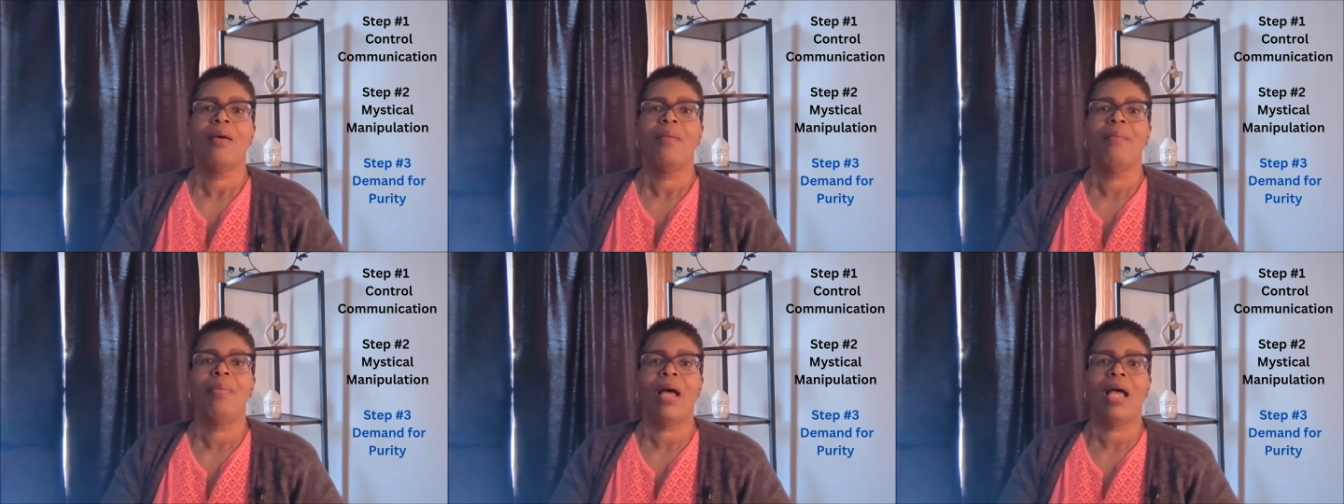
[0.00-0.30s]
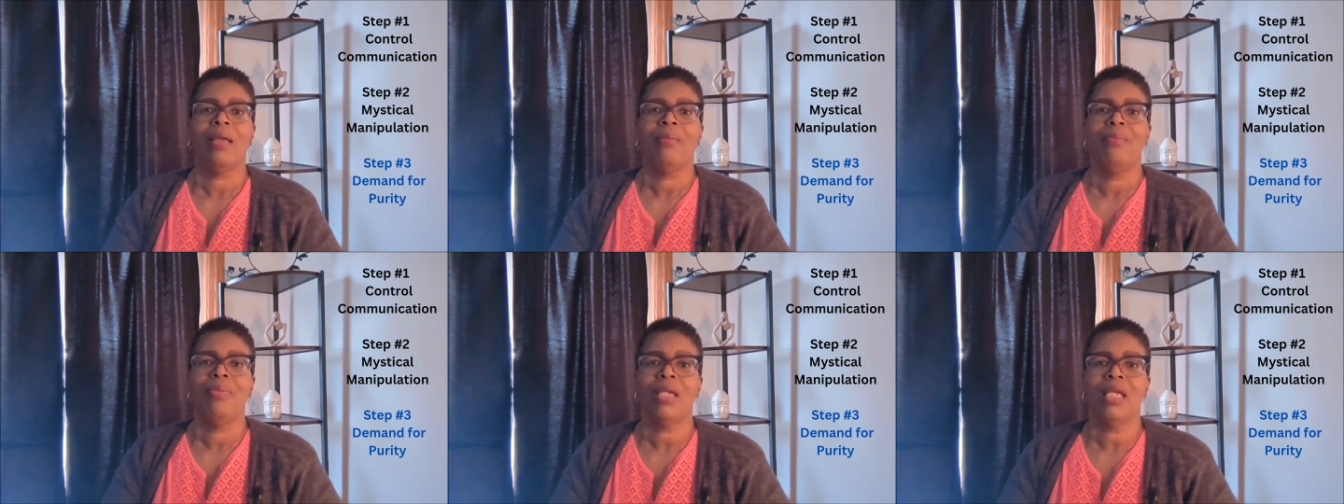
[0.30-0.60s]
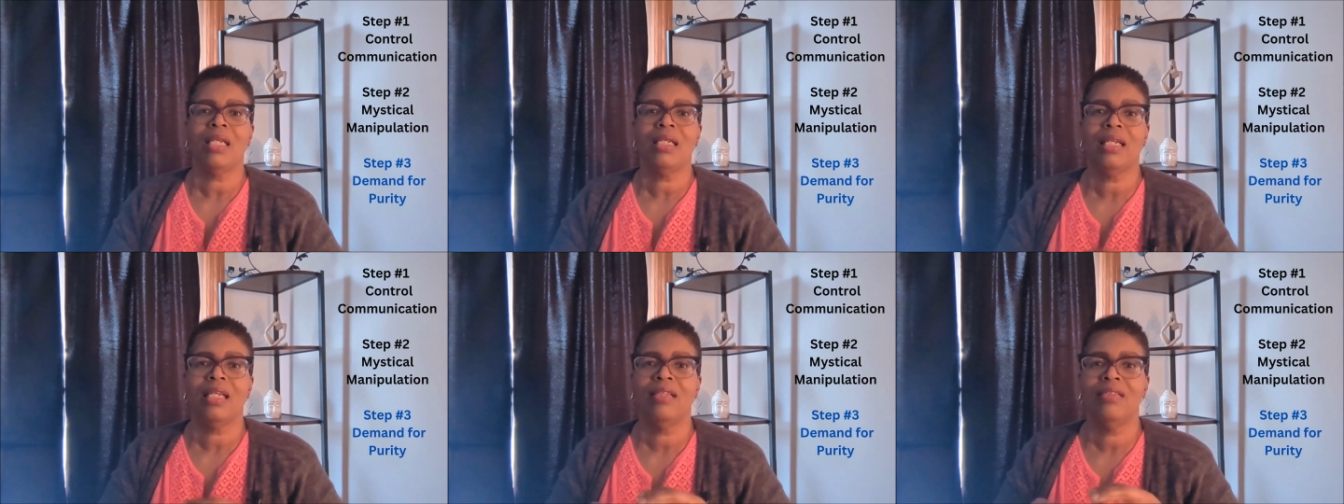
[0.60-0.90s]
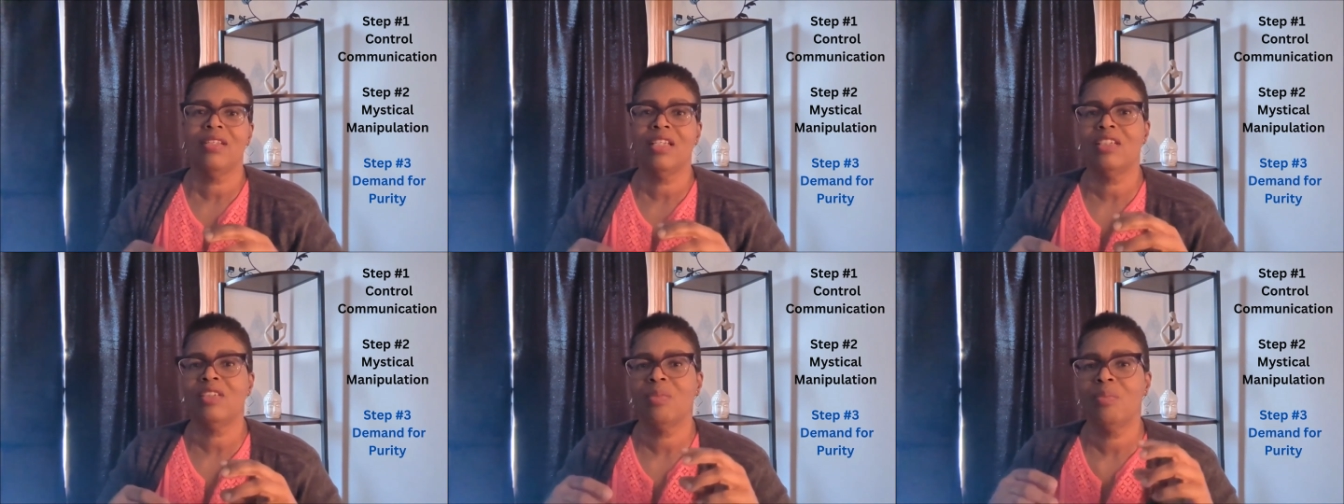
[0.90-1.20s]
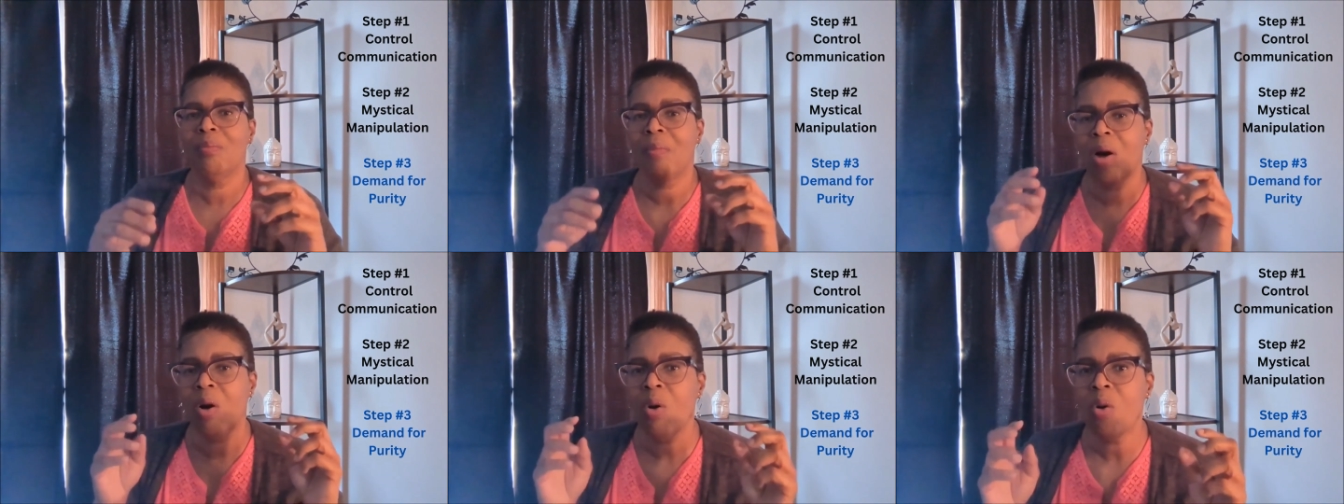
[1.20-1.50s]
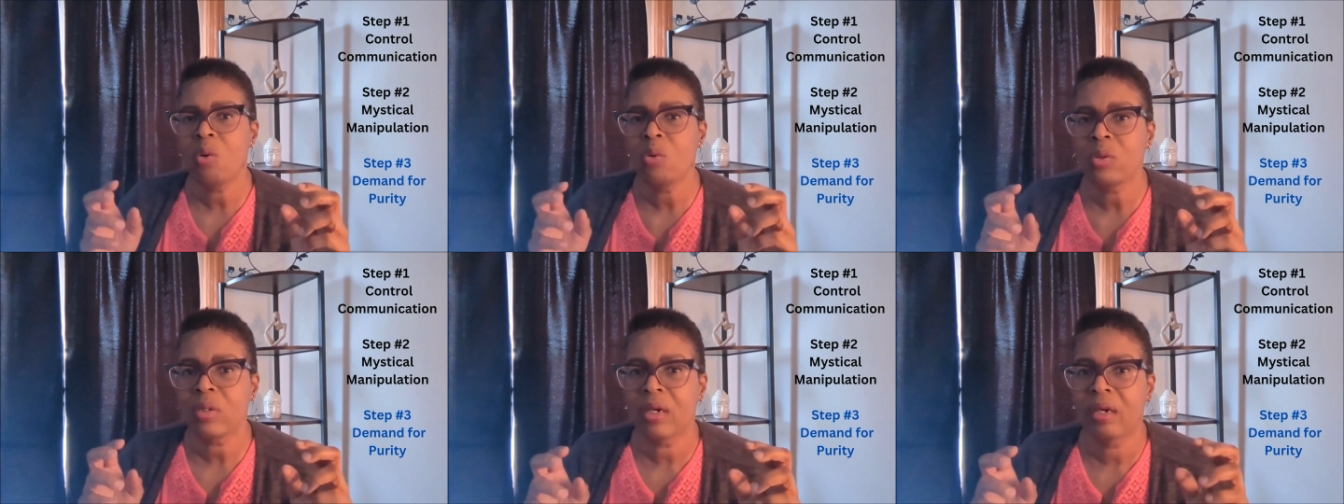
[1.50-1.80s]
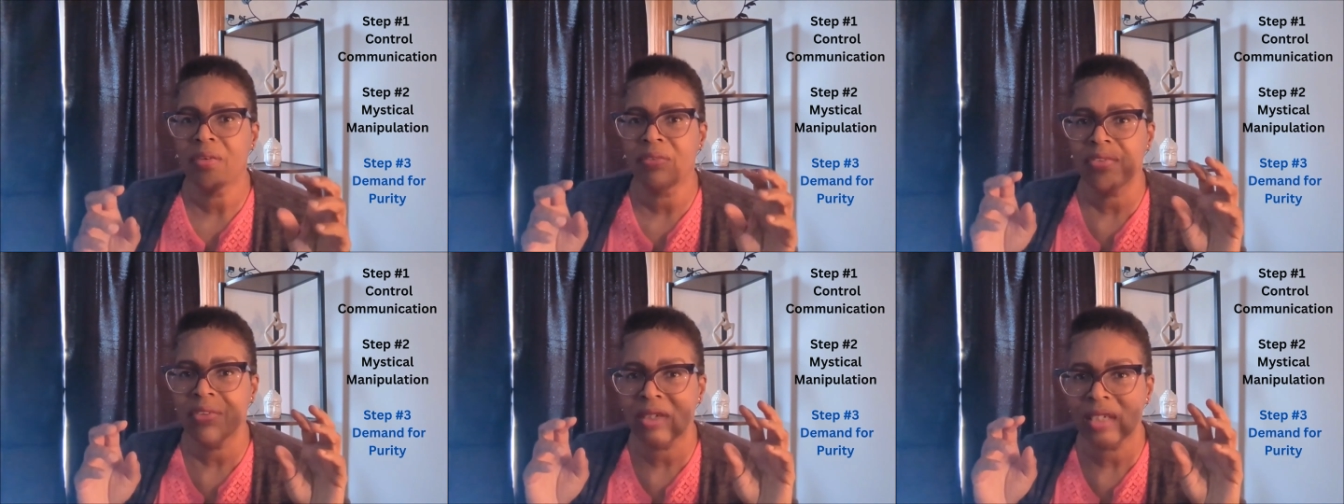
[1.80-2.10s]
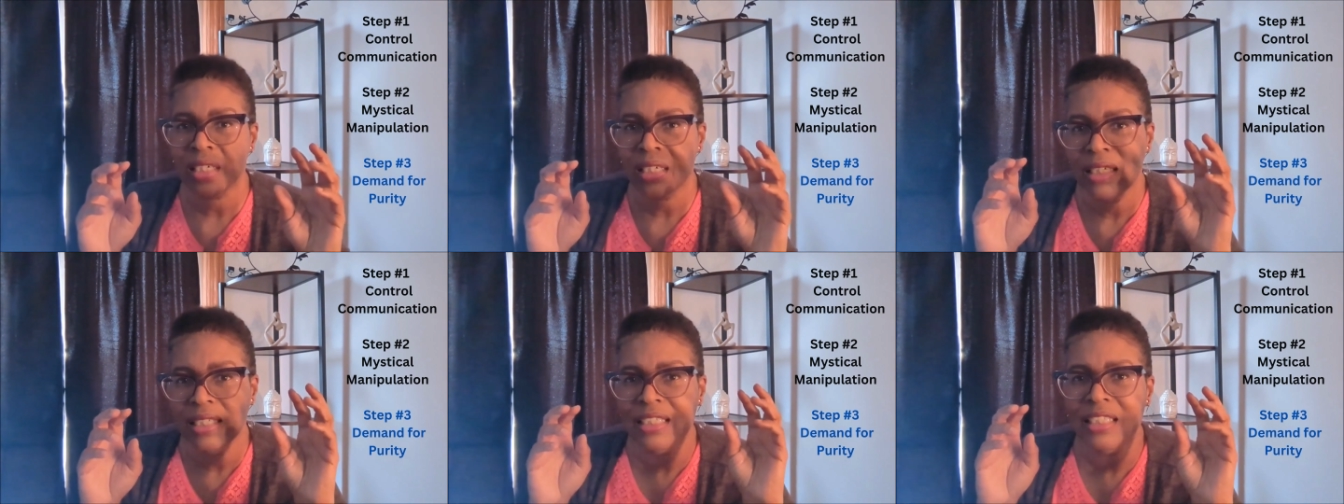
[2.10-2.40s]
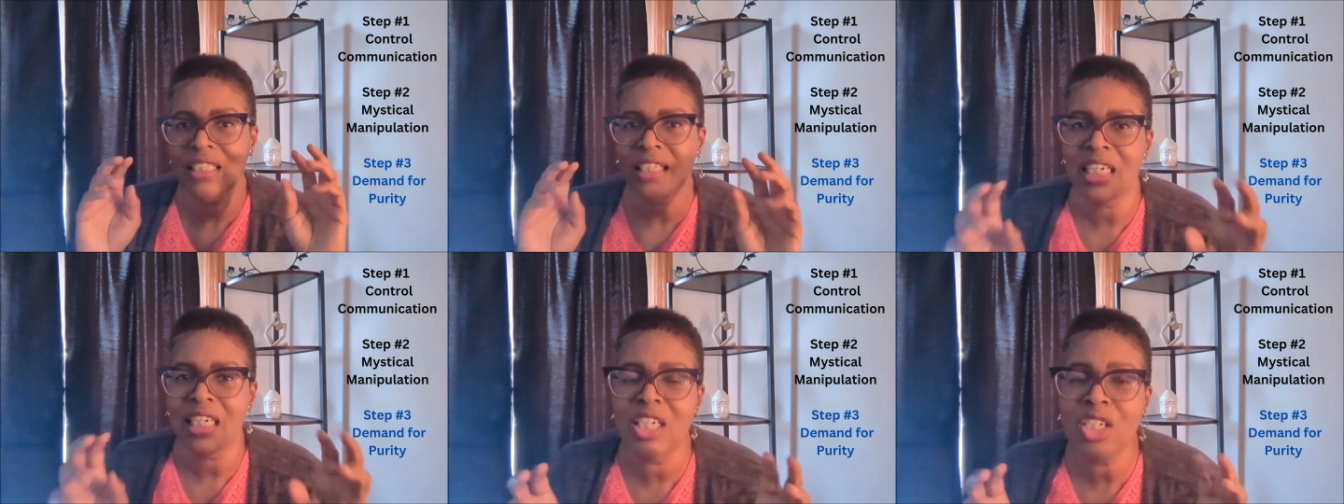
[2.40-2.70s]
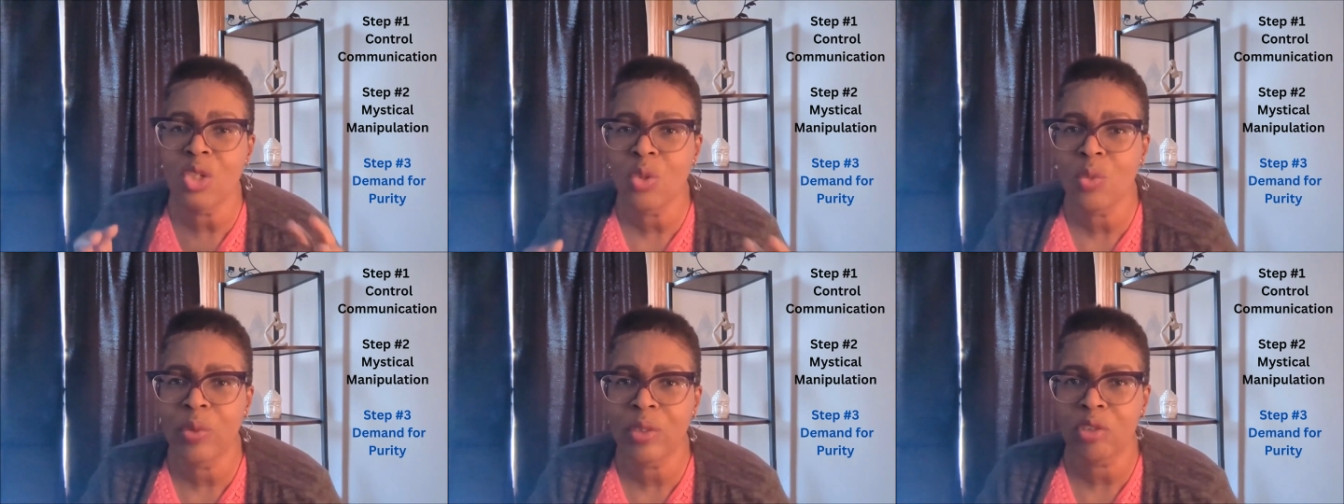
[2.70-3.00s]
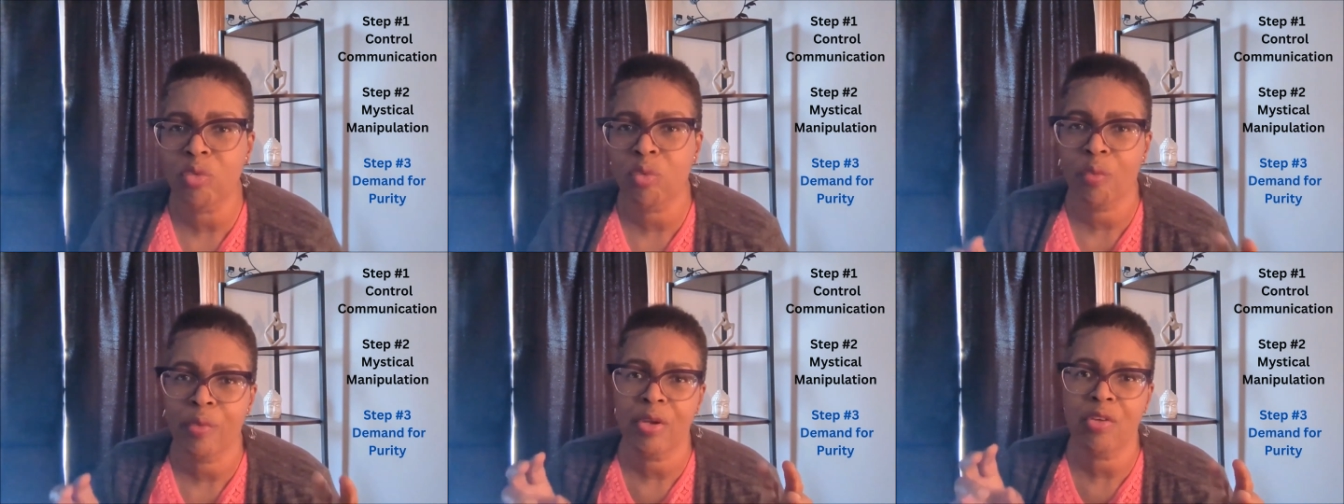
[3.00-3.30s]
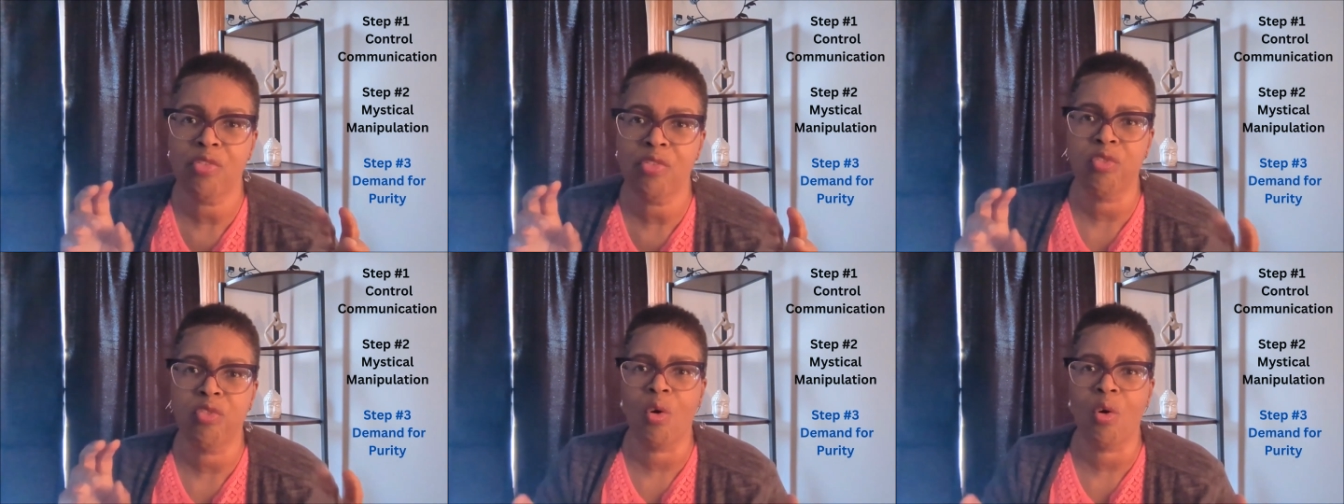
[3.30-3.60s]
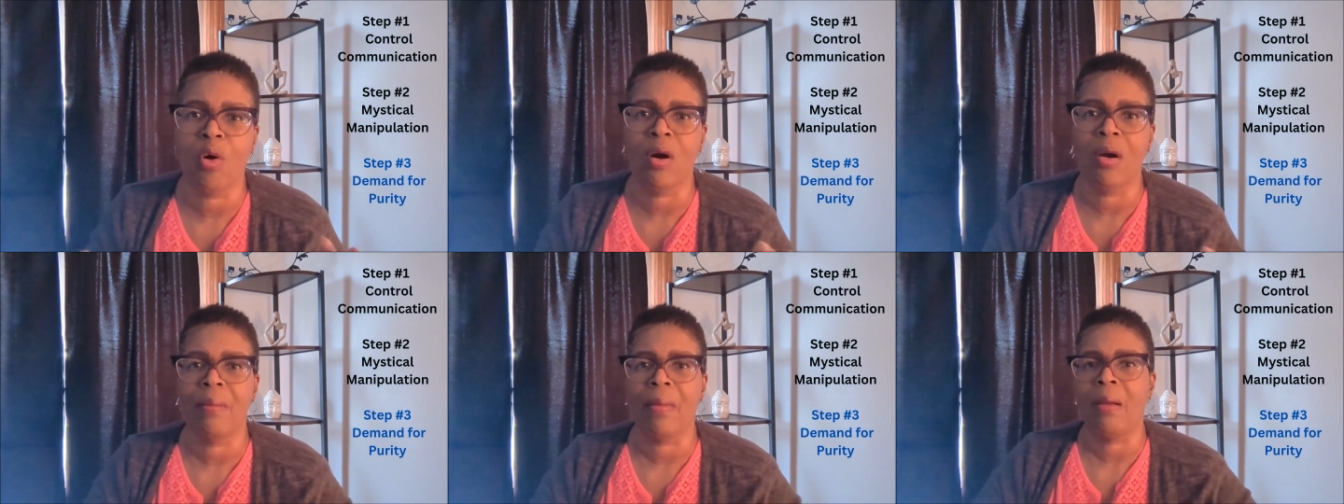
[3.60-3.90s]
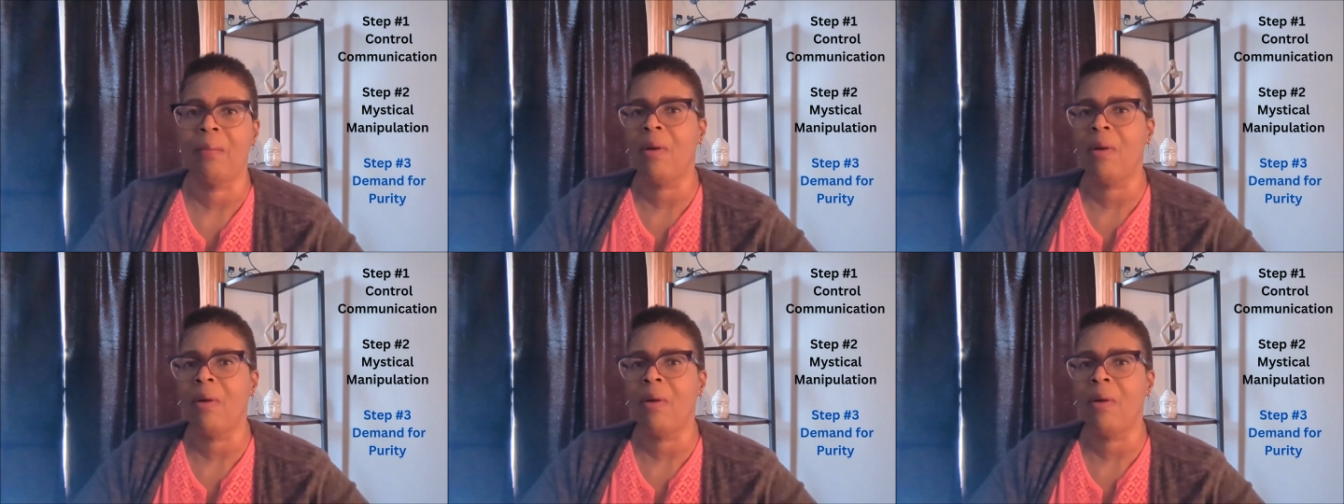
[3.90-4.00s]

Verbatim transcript: by being in this mode of continuous reform.